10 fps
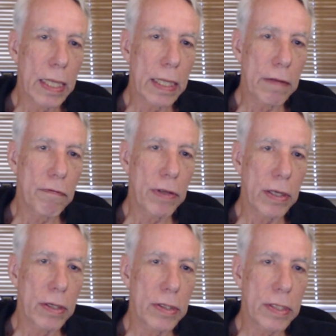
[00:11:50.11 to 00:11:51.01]
he
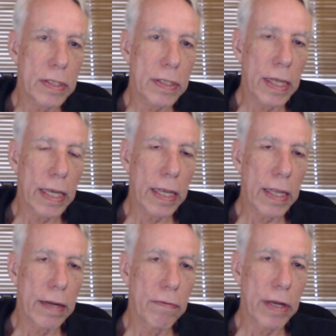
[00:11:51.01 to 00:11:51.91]
feels I
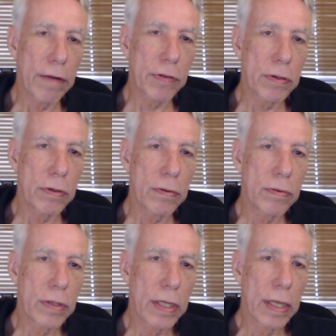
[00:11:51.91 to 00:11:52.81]
have to,
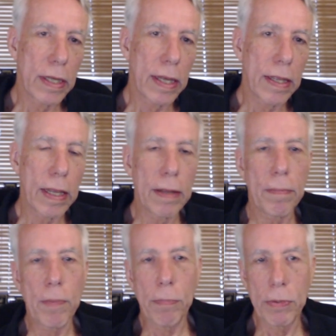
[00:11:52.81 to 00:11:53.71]
I
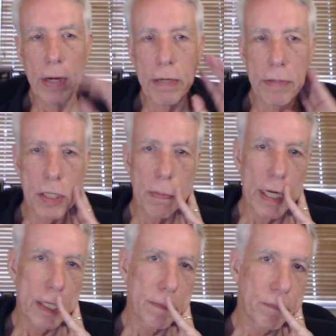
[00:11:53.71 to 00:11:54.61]
probably want to
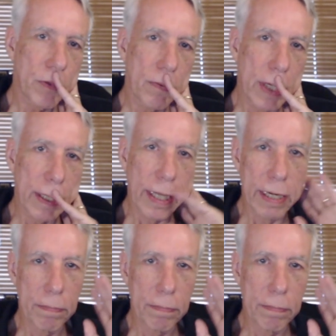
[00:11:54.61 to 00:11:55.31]
respond. I want to let him